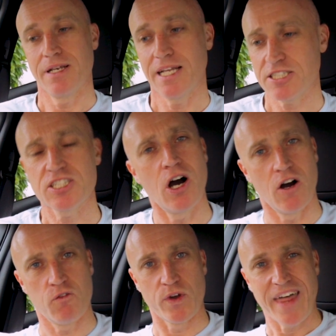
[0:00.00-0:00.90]
Let's
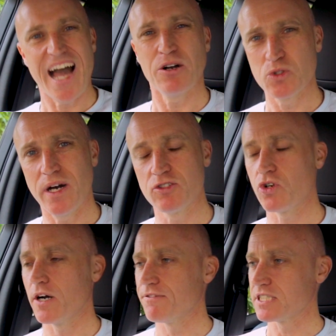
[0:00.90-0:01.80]
start off with, how do I
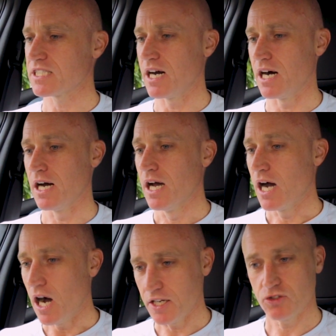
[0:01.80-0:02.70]
drive this car?
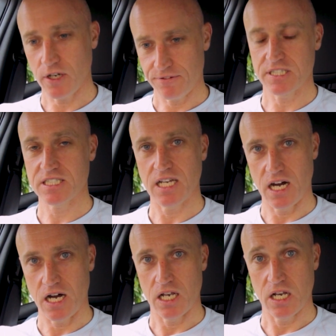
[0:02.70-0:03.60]
I drive this
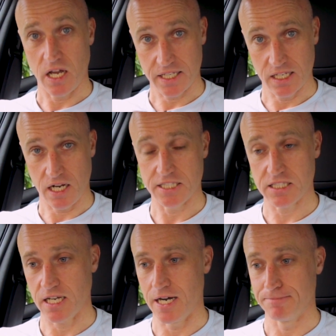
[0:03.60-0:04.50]
car like an
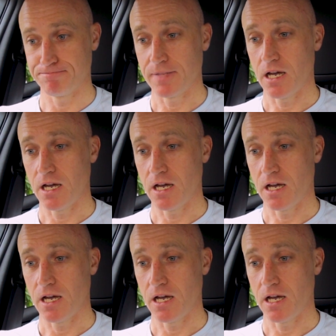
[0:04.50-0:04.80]
ICE car.